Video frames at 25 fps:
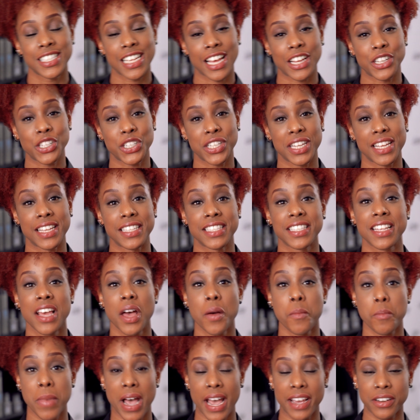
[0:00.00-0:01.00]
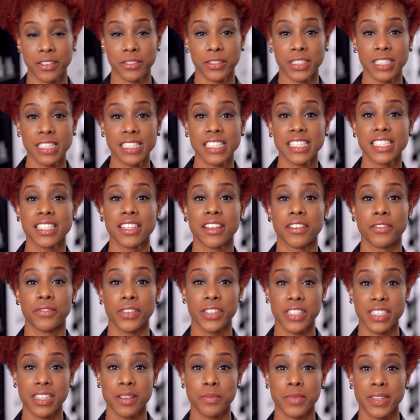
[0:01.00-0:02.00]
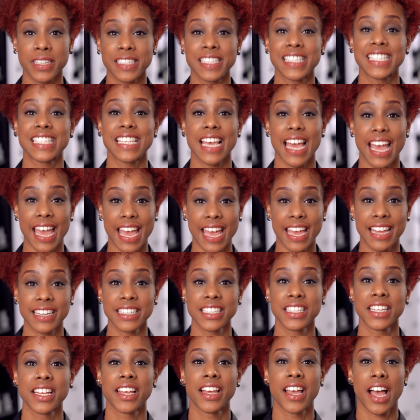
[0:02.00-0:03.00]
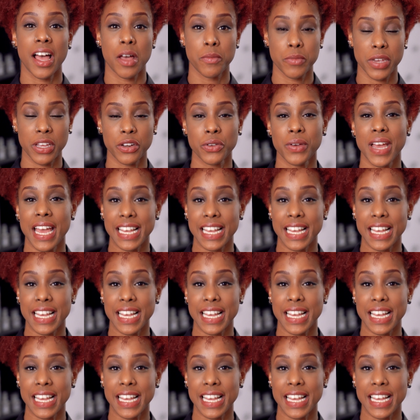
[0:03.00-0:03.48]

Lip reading: such as minerals, vitamins and amino